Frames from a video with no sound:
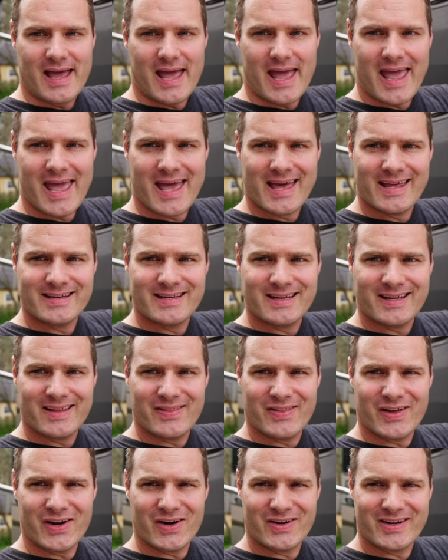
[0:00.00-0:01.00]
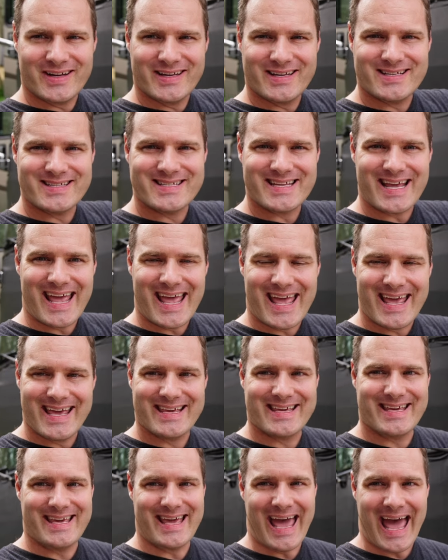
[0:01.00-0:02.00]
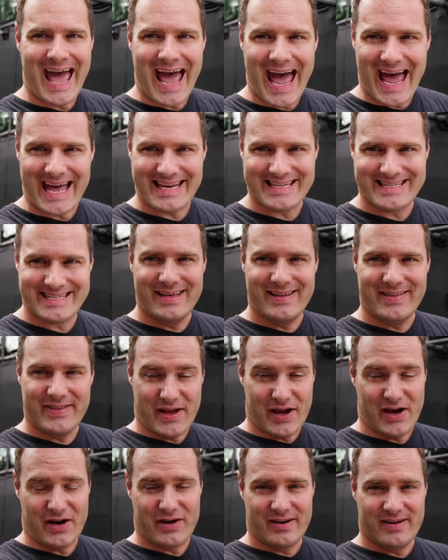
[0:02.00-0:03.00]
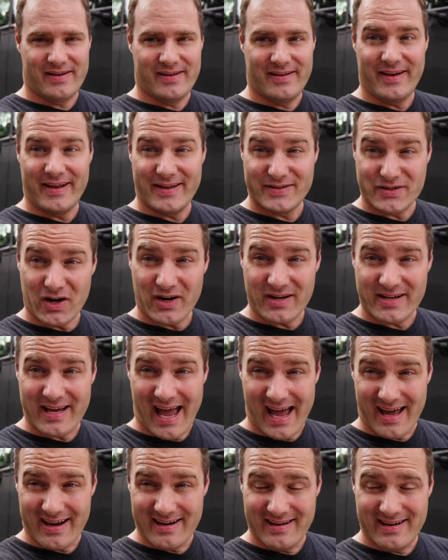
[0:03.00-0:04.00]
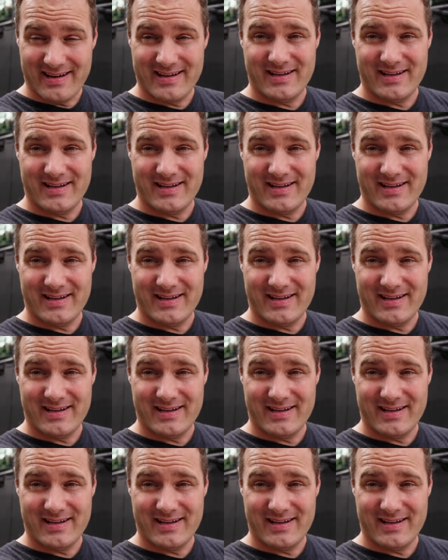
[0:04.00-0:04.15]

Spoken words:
and there is a cat there, and it's our cat.